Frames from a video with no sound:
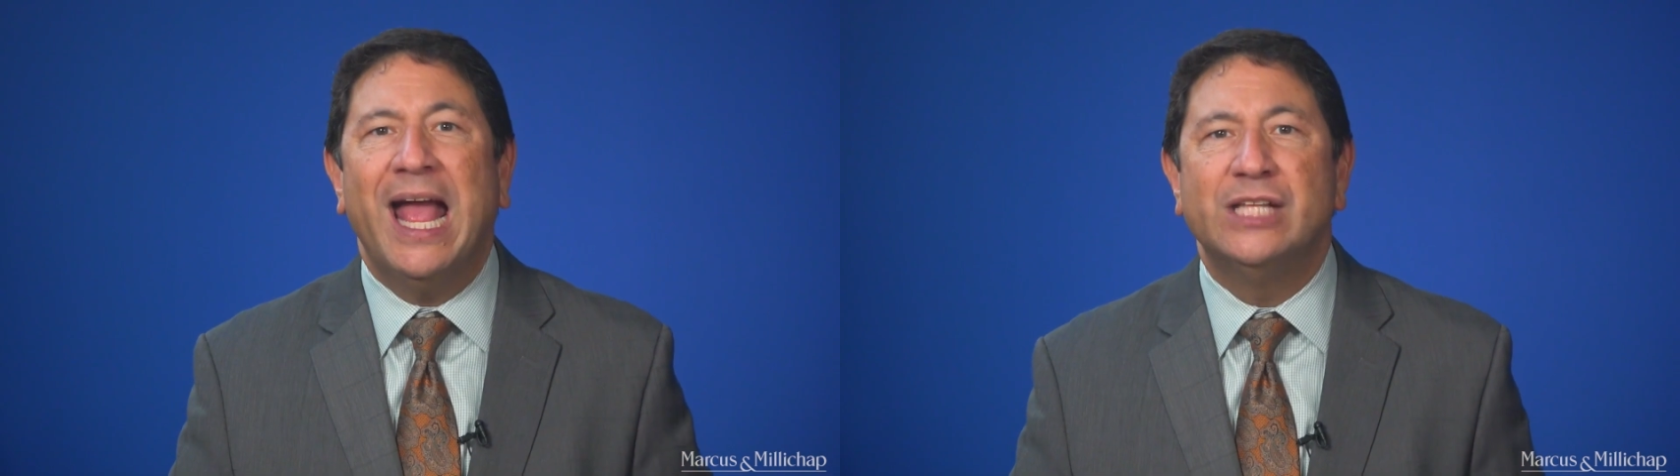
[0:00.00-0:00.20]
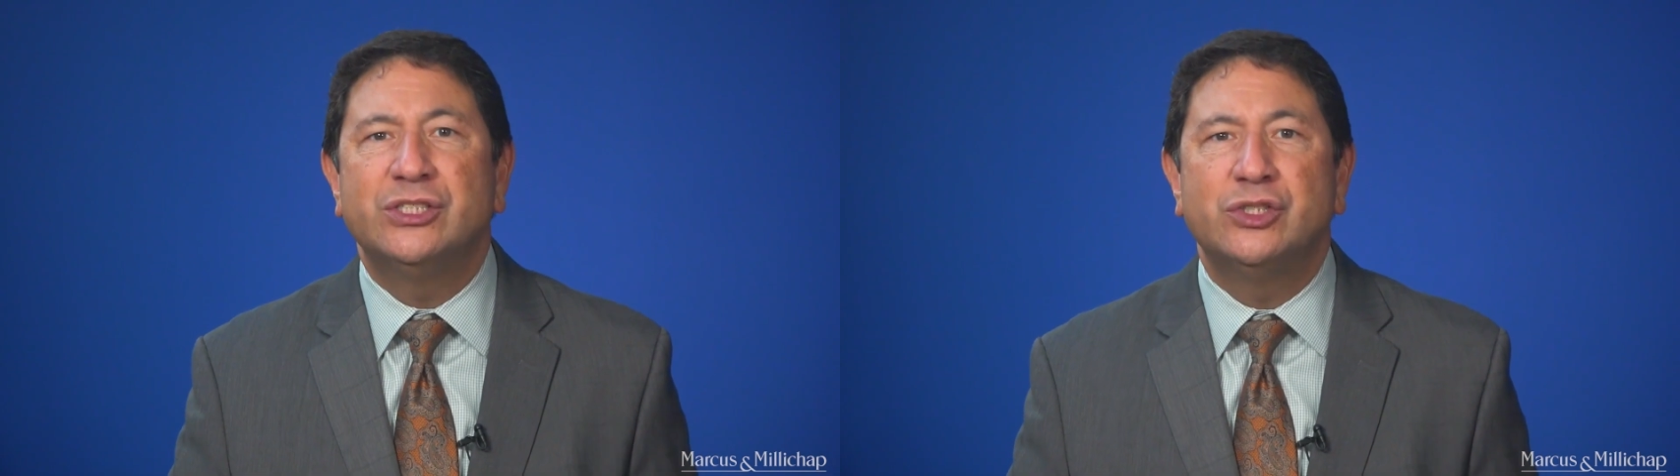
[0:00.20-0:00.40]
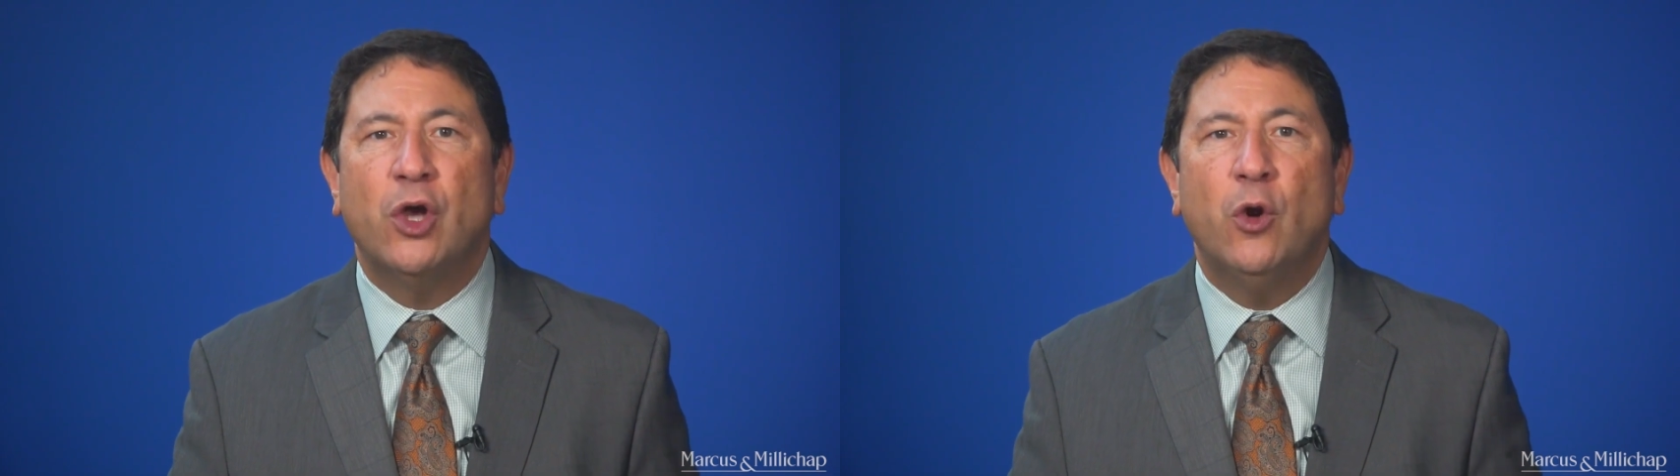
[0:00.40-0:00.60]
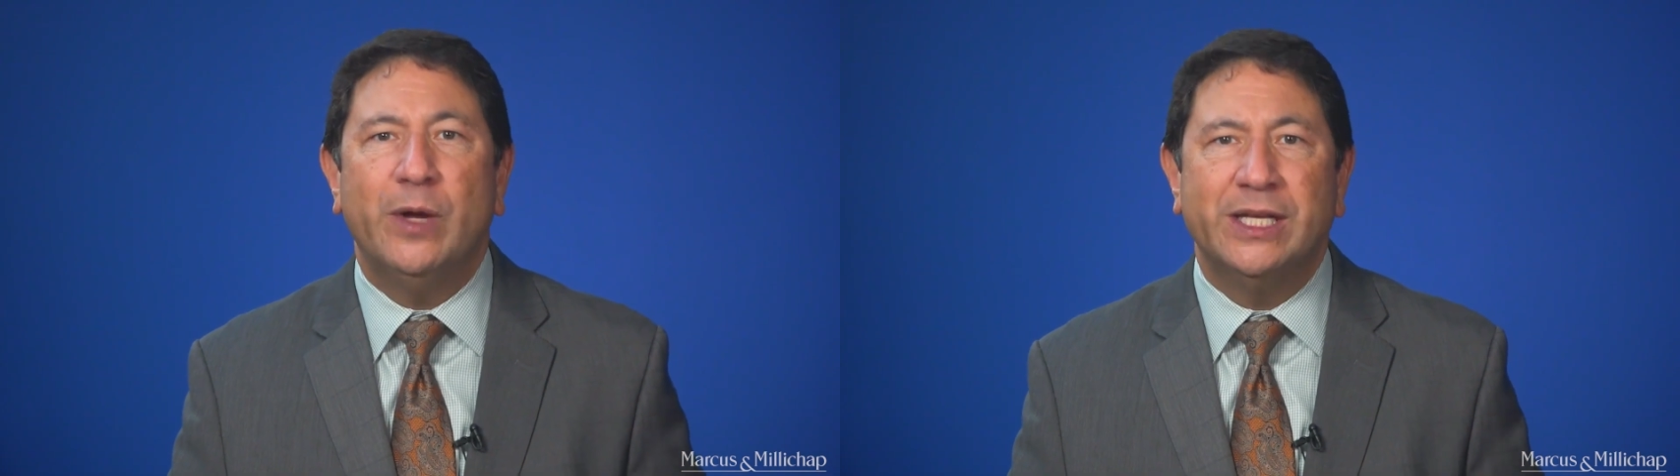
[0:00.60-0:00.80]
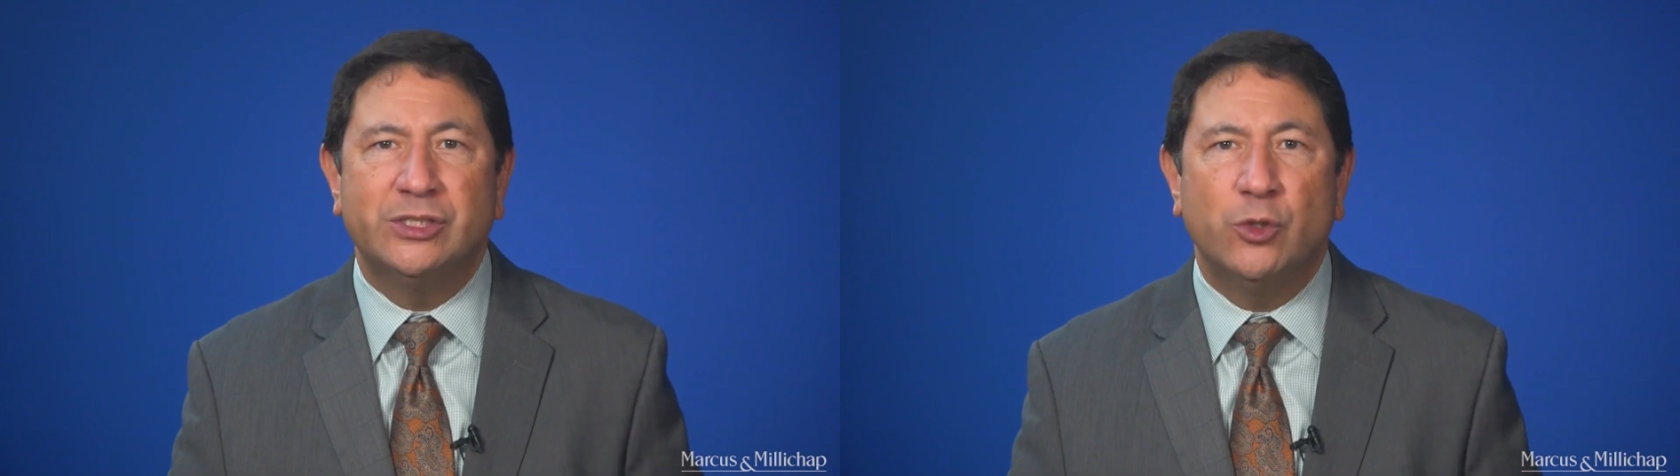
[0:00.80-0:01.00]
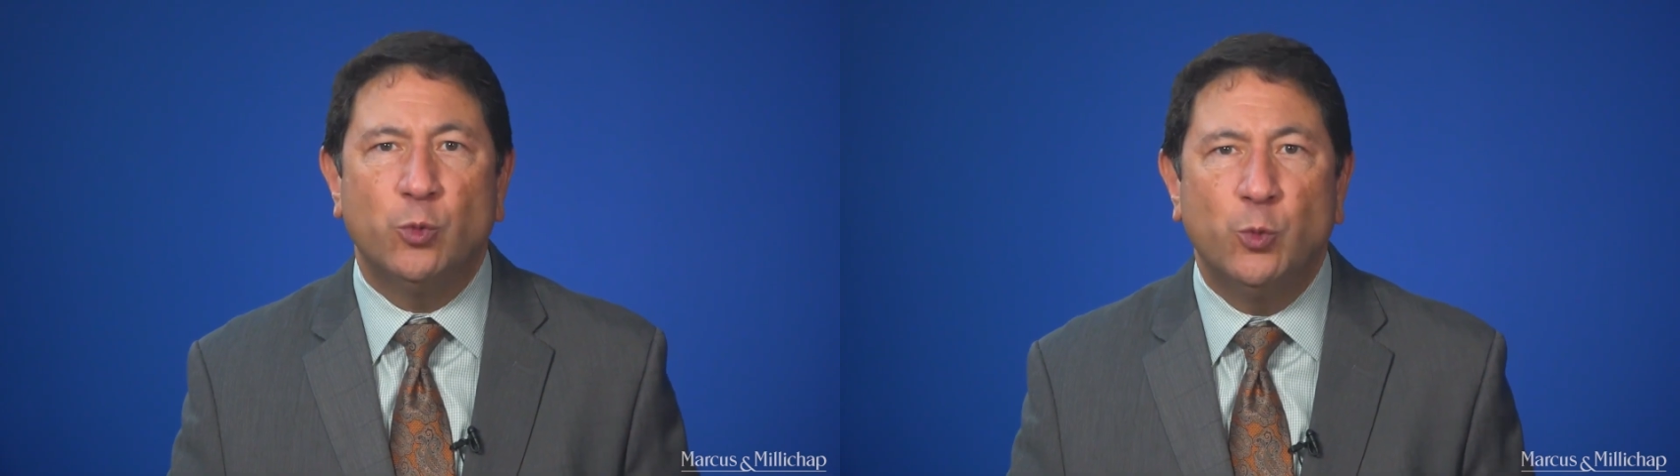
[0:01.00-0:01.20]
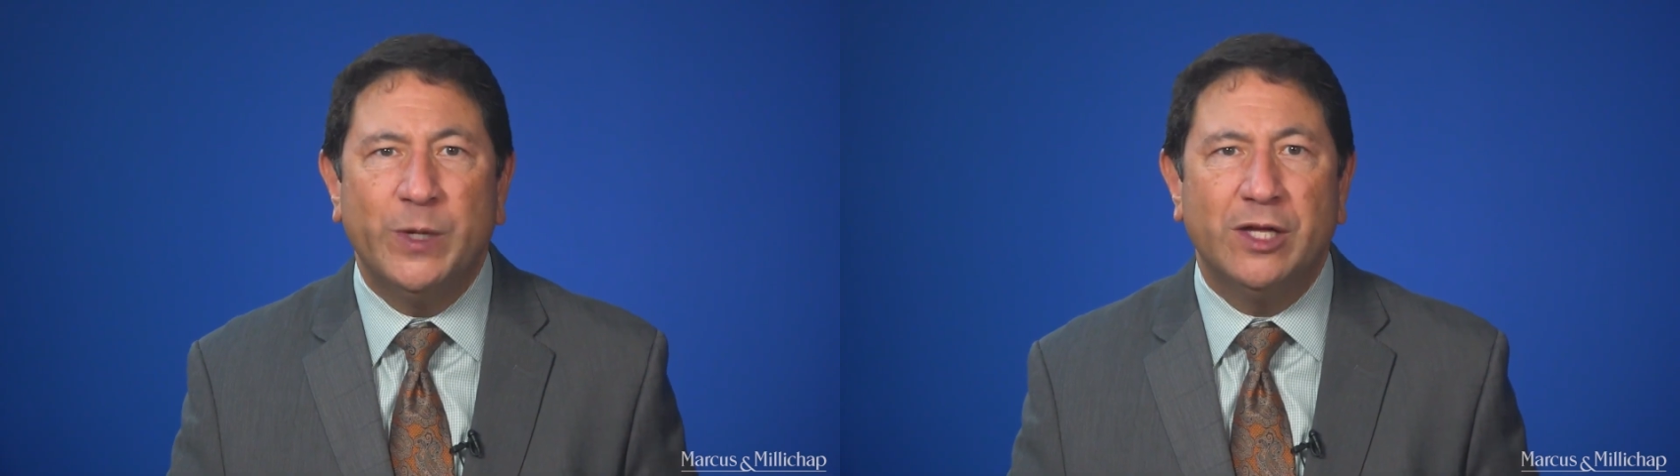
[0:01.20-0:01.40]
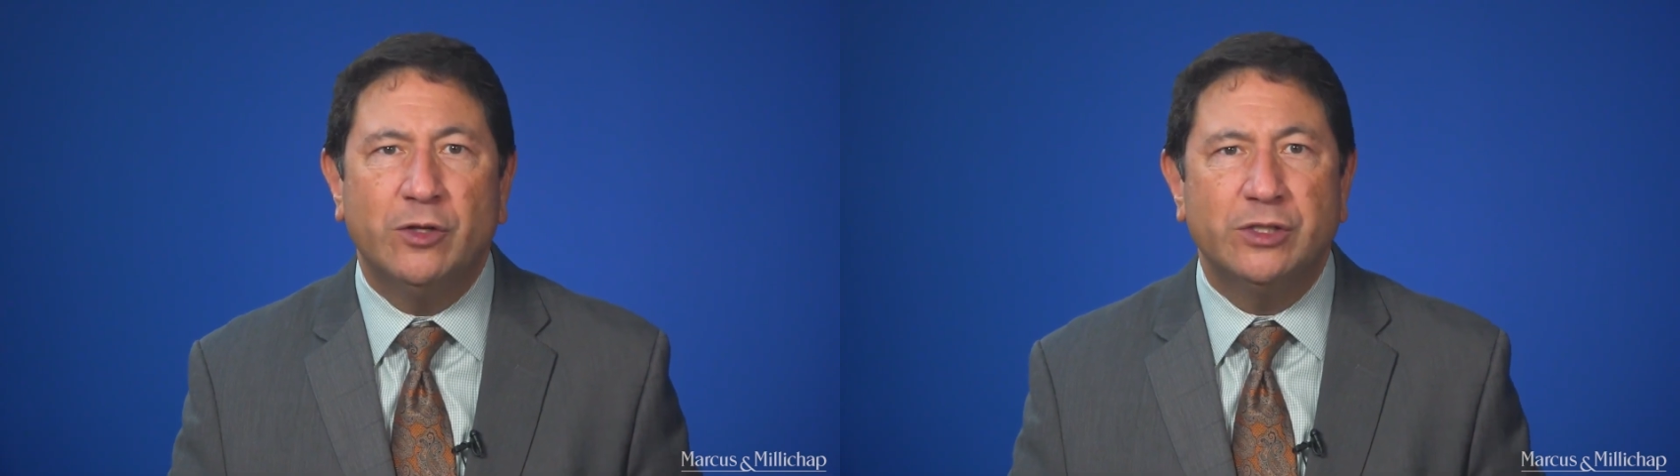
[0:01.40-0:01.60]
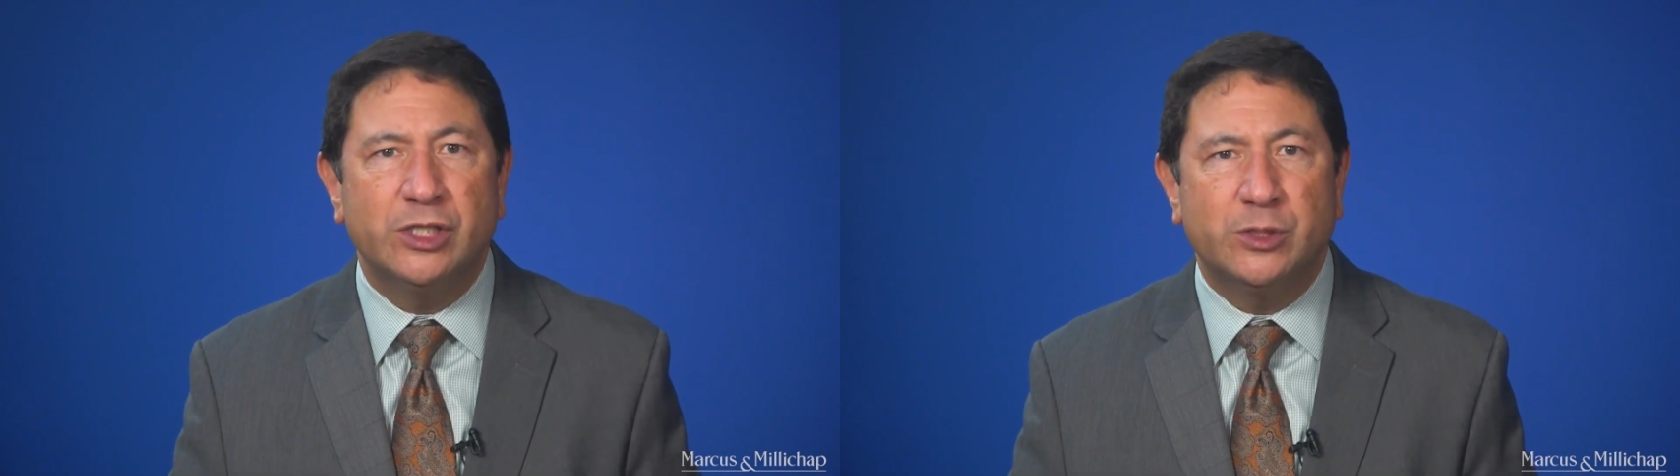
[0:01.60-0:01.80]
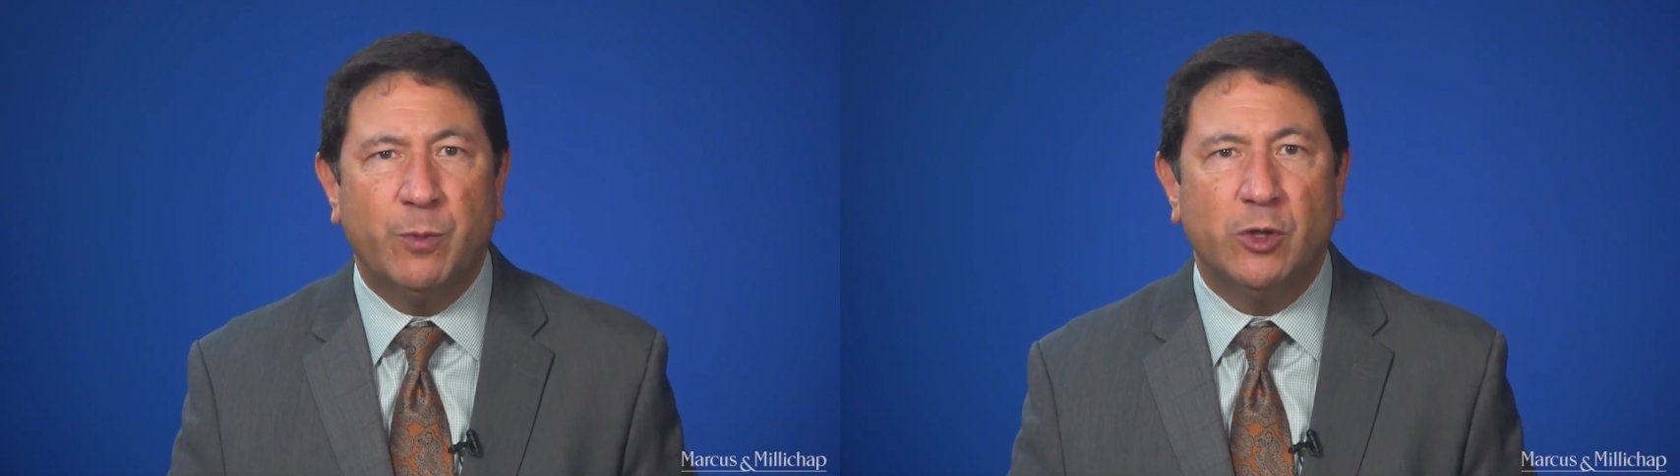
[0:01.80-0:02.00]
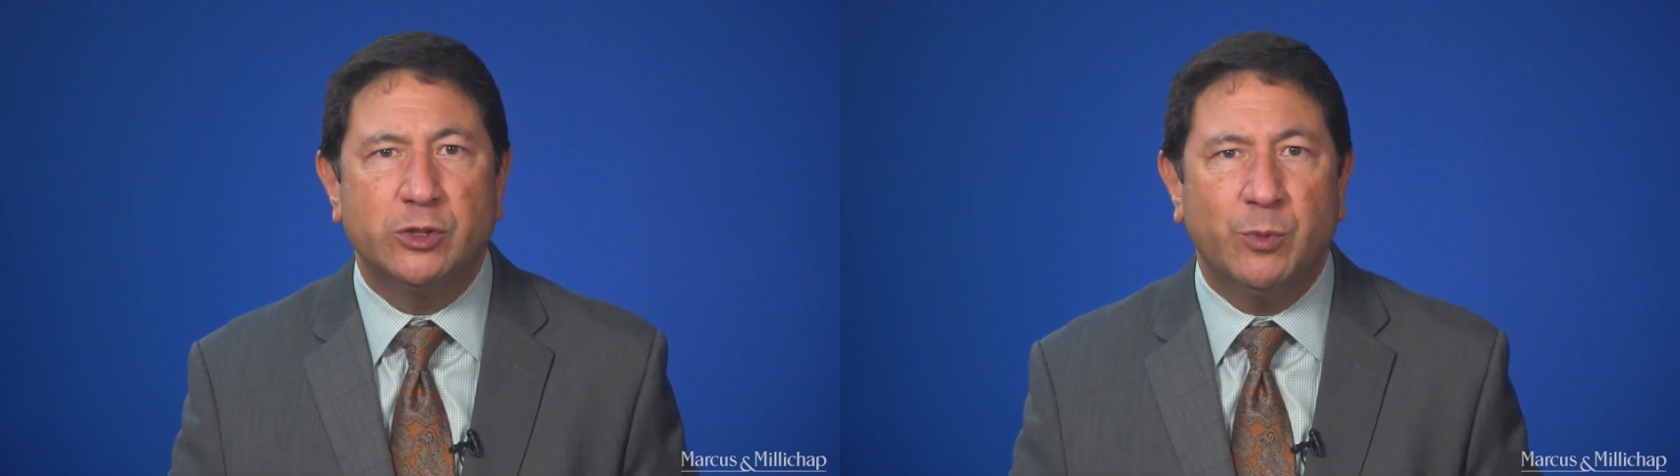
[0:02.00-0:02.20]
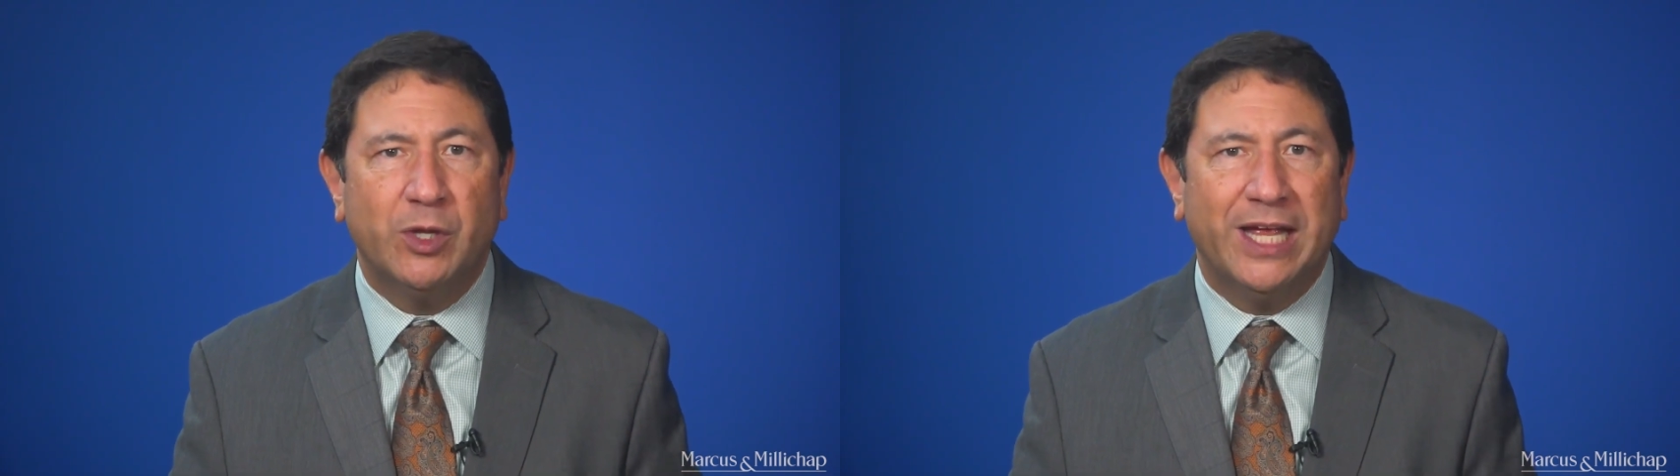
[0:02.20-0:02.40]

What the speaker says: and so is the real disposable